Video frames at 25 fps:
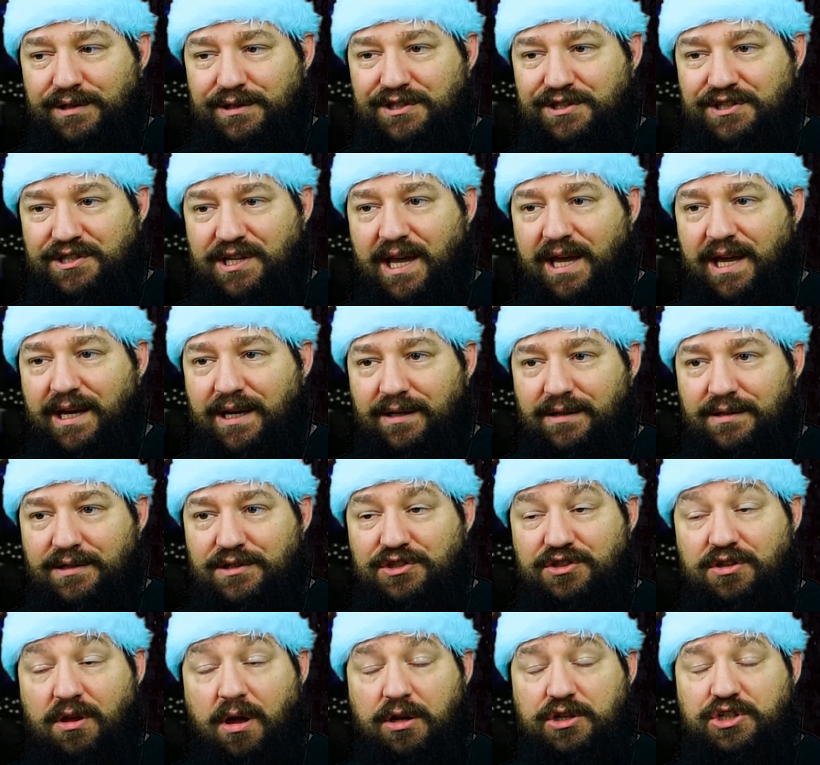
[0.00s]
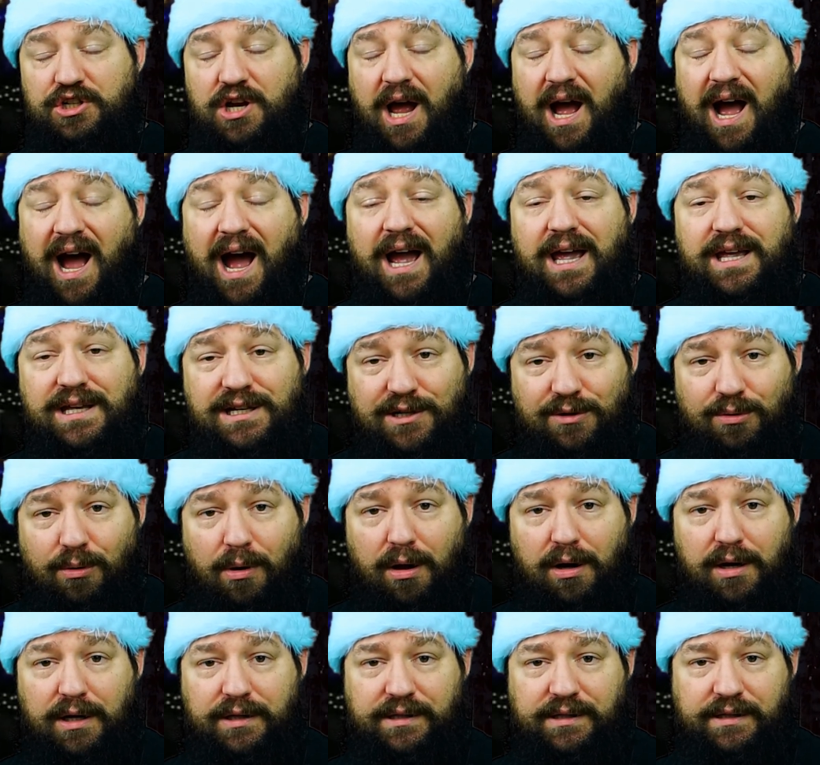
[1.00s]
sing such high
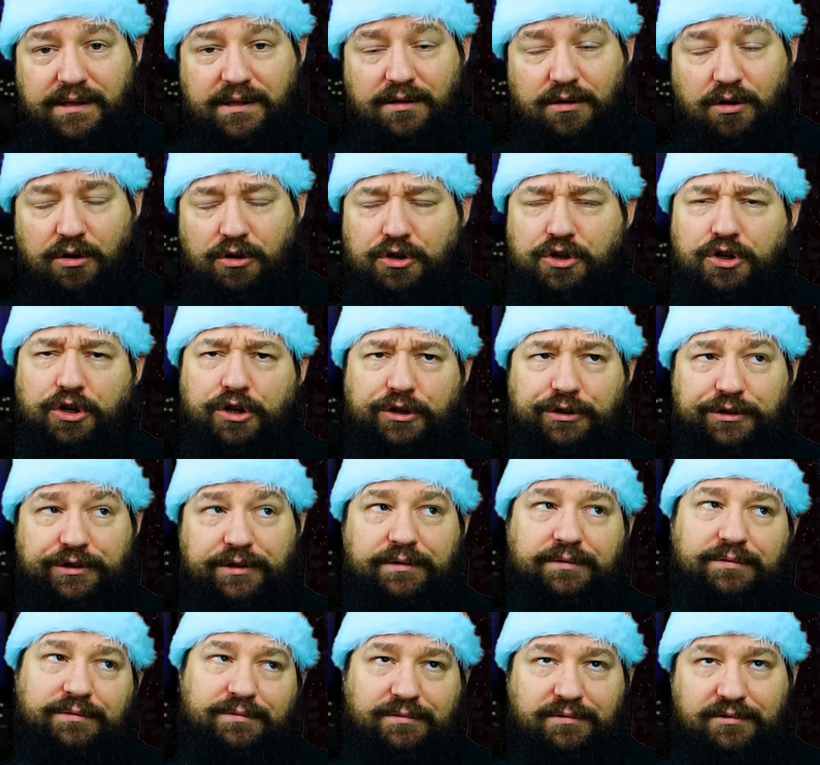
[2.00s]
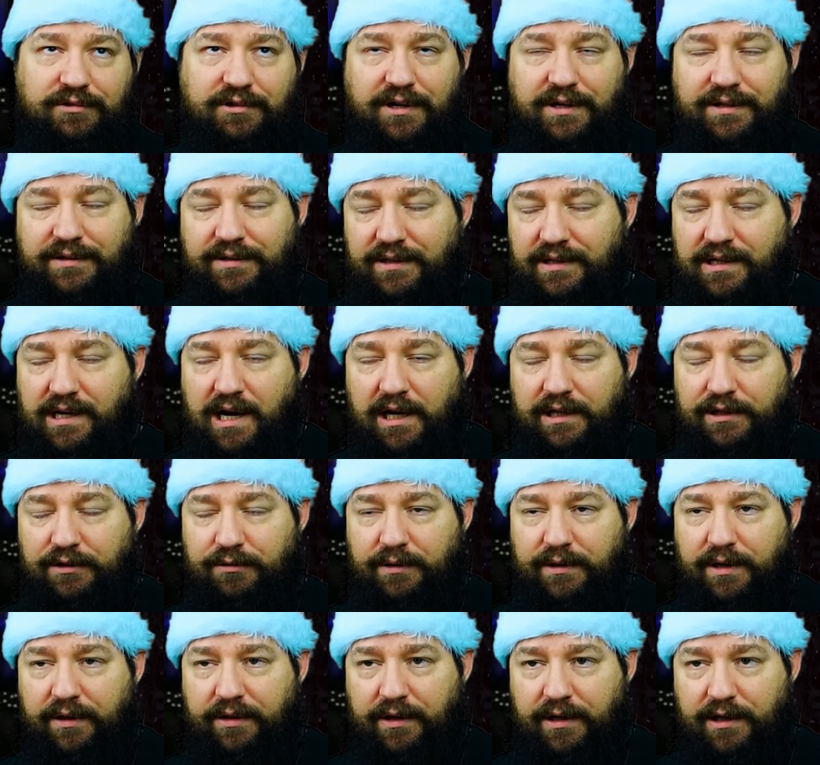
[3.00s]
quality, or could, right? He can't
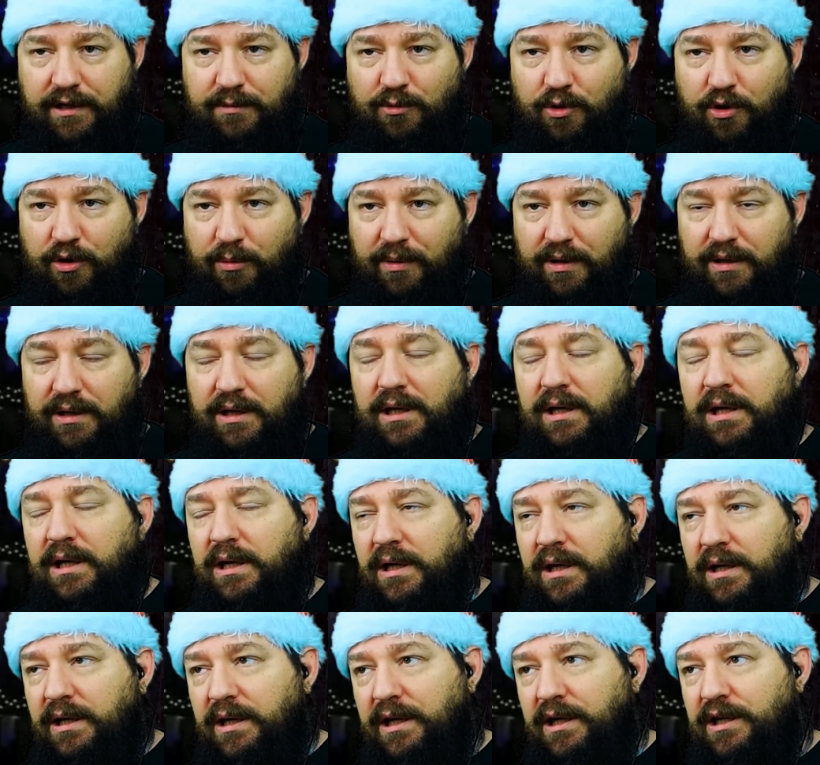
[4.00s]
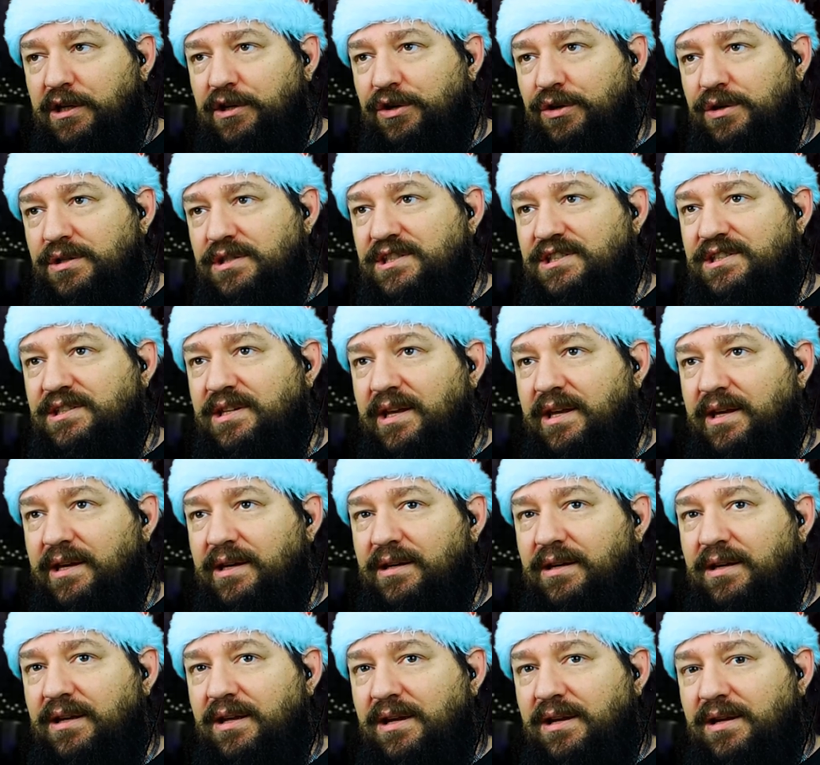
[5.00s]
do anything anymore, but he could
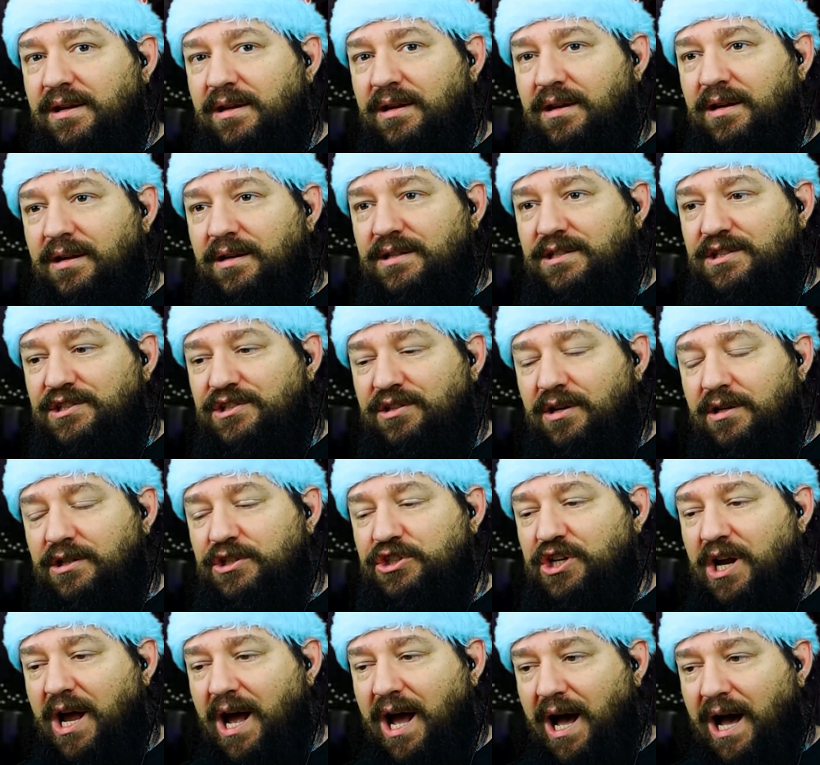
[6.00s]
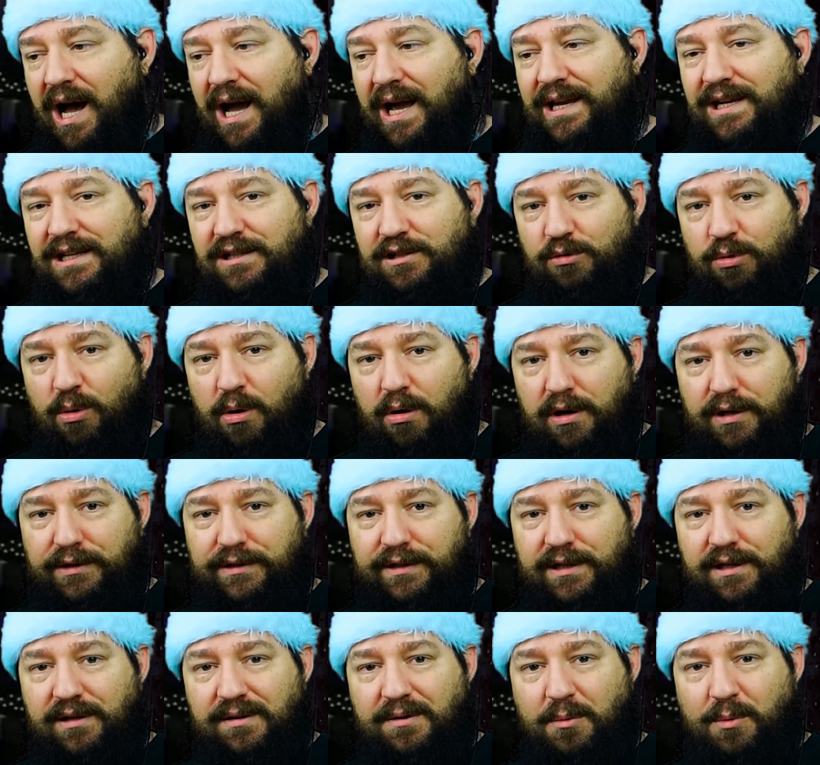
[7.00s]
sing such high
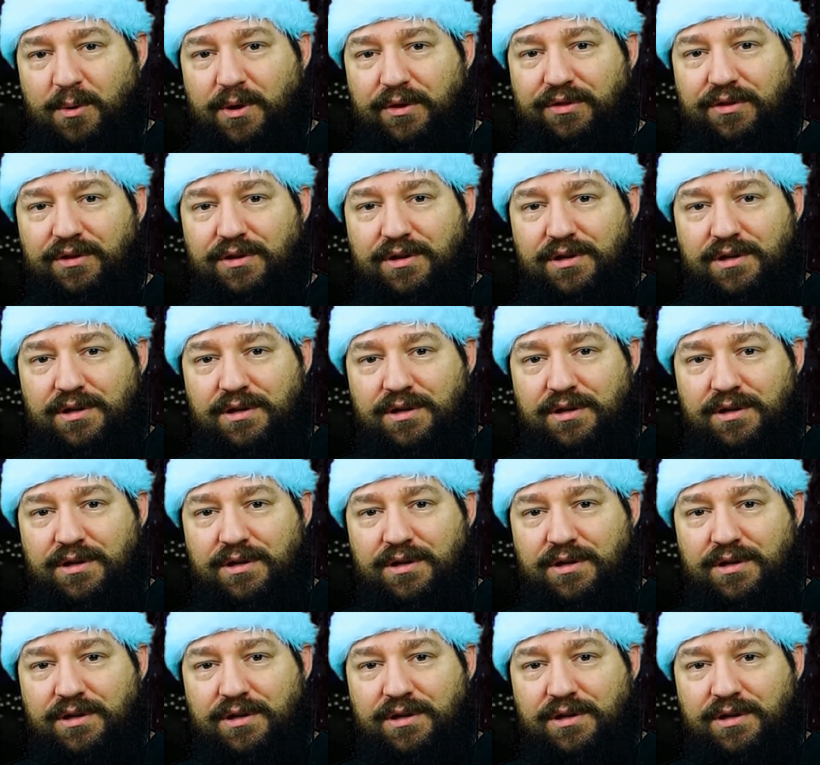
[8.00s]
quality with,